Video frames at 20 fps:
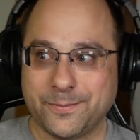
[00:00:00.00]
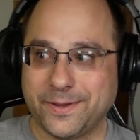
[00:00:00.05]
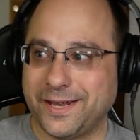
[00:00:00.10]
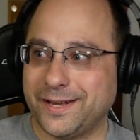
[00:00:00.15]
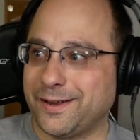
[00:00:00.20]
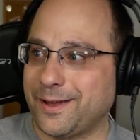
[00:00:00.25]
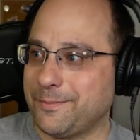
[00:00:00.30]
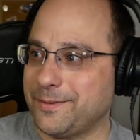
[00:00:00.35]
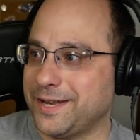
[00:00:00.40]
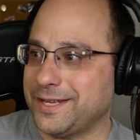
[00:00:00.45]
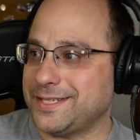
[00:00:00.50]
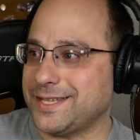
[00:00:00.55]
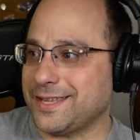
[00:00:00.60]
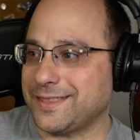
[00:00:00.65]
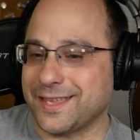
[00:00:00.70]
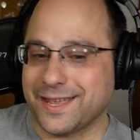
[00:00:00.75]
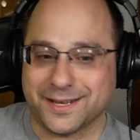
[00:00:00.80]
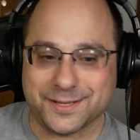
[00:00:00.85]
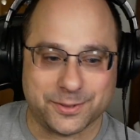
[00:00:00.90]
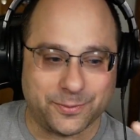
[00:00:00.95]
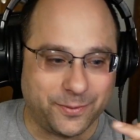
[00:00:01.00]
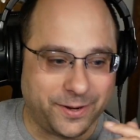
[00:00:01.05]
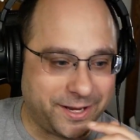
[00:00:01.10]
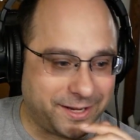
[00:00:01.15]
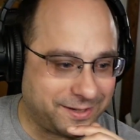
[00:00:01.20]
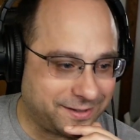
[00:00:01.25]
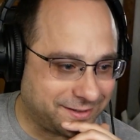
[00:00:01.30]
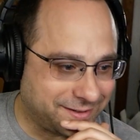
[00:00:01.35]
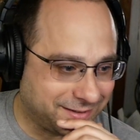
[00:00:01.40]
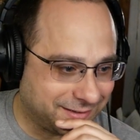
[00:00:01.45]
I mean, I'm going to take that as a
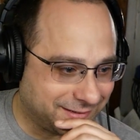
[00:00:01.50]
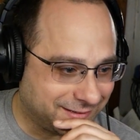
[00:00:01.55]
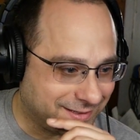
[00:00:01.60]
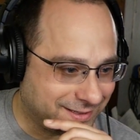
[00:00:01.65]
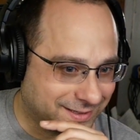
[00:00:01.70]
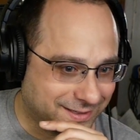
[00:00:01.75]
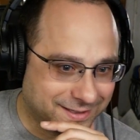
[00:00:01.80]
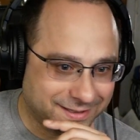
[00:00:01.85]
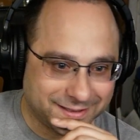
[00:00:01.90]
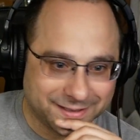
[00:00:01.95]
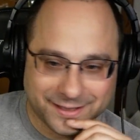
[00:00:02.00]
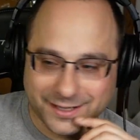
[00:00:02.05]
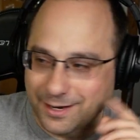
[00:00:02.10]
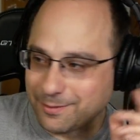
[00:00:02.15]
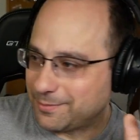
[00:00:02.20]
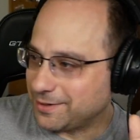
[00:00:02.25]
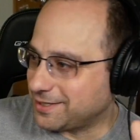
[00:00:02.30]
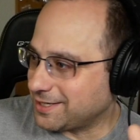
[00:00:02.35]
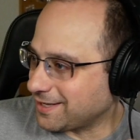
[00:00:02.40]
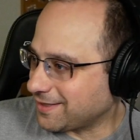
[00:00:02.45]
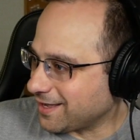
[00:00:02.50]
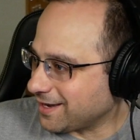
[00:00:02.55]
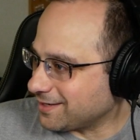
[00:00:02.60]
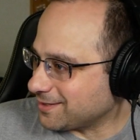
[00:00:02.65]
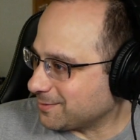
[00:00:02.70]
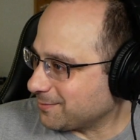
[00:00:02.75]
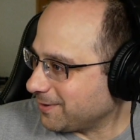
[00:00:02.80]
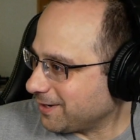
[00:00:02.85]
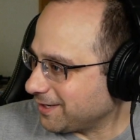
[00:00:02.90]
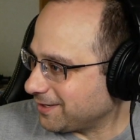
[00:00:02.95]
win. I'm going to take yeah.
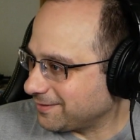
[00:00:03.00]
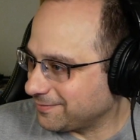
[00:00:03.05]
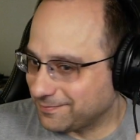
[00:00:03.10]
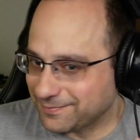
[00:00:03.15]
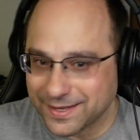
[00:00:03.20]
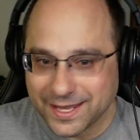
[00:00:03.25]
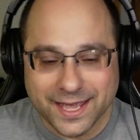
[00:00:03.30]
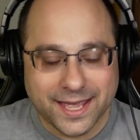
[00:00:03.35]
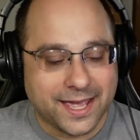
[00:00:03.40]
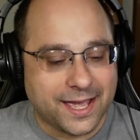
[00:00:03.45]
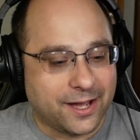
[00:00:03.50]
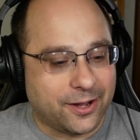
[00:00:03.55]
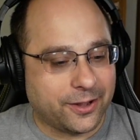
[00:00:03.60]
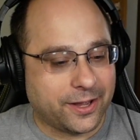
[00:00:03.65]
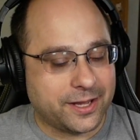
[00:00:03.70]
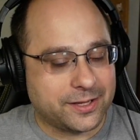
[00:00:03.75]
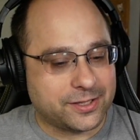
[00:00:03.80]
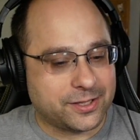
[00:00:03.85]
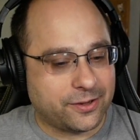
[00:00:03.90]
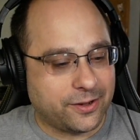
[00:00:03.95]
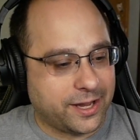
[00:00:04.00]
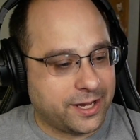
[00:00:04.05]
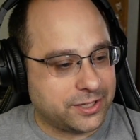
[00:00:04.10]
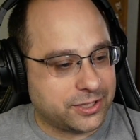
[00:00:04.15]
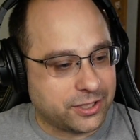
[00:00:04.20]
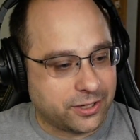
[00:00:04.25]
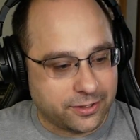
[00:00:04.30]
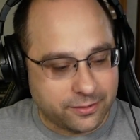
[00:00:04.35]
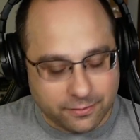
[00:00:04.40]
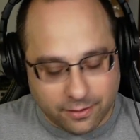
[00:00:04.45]
that as a win. Okay, so
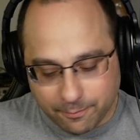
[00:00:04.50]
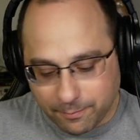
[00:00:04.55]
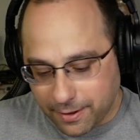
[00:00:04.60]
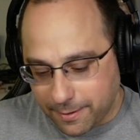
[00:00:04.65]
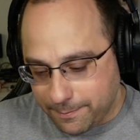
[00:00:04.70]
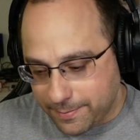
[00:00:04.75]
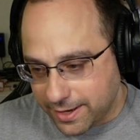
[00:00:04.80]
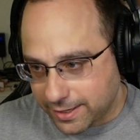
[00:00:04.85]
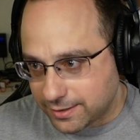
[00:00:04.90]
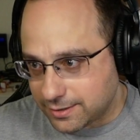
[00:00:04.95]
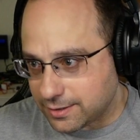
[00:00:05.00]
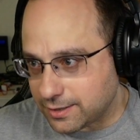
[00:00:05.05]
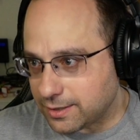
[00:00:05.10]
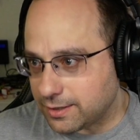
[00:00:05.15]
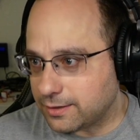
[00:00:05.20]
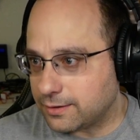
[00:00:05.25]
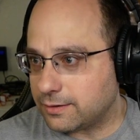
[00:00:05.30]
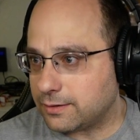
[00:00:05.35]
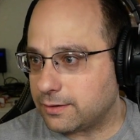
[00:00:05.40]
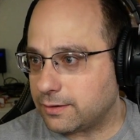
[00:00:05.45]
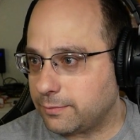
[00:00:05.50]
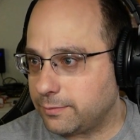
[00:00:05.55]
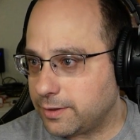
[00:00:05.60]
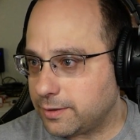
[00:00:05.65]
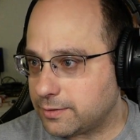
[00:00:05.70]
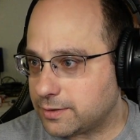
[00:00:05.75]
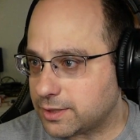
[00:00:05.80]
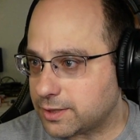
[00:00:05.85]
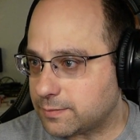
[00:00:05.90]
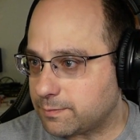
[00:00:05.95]
hey, Sean, pop back to let
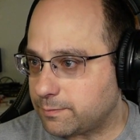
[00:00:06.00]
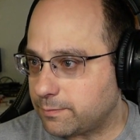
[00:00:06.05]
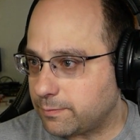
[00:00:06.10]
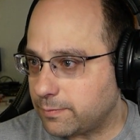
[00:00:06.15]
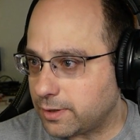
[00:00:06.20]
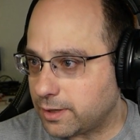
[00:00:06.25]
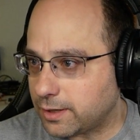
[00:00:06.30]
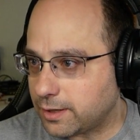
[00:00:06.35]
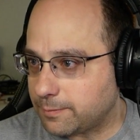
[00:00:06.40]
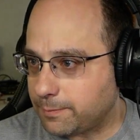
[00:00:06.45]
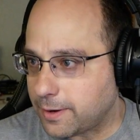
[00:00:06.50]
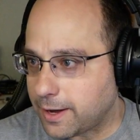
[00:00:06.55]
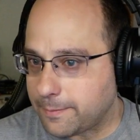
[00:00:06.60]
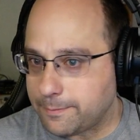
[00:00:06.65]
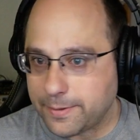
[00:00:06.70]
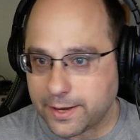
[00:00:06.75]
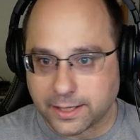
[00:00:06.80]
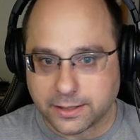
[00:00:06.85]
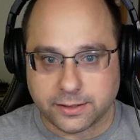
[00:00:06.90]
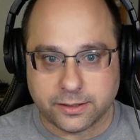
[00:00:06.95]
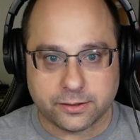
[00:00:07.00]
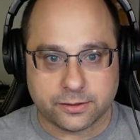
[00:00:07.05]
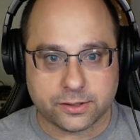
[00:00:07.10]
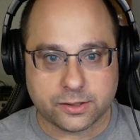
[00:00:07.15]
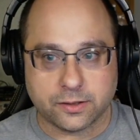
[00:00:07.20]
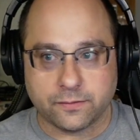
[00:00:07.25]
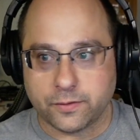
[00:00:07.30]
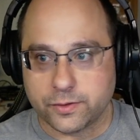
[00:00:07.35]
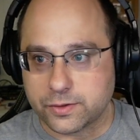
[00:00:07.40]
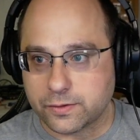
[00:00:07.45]
me just uh, pop back to your
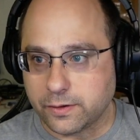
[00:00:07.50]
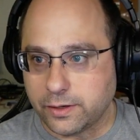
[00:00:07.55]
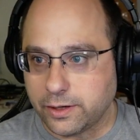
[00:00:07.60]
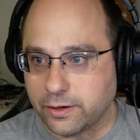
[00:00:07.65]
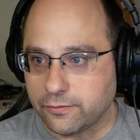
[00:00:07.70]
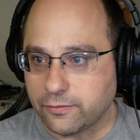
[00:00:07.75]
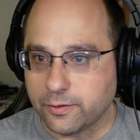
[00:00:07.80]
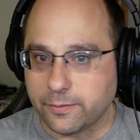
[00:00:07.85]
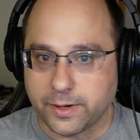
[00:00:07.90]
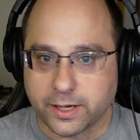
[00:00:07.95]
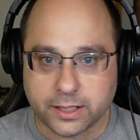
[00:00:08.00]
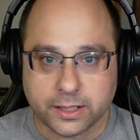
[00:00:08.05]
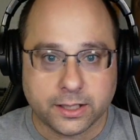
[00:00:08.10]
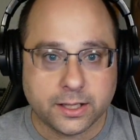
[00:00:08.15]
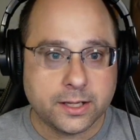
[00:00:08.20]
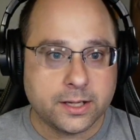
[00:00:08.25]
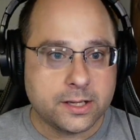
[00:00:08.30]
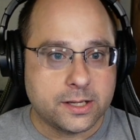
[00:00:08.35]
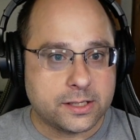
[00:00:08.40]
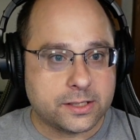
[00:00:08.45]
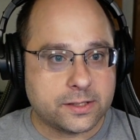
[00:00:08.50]
servo screen here for a minute.